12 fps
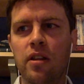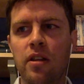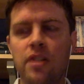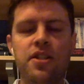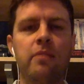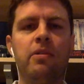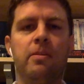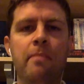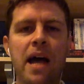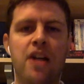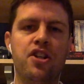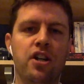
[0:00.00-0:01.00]
let's talk about the
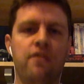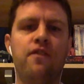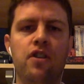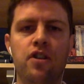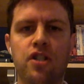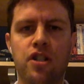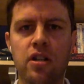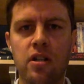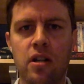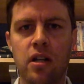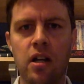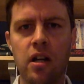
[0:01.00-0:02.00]
magic first.
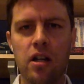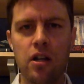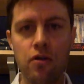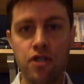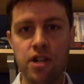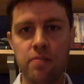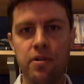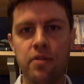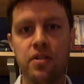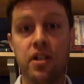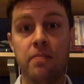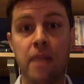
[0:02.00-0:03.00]
Coaching
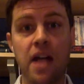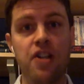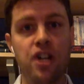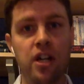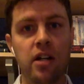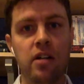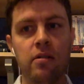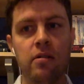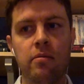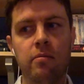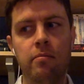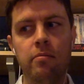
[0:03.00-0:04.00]
produces magic.
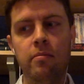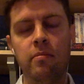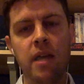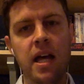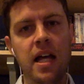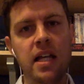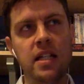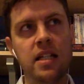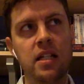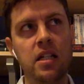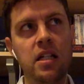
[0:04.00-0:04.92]
And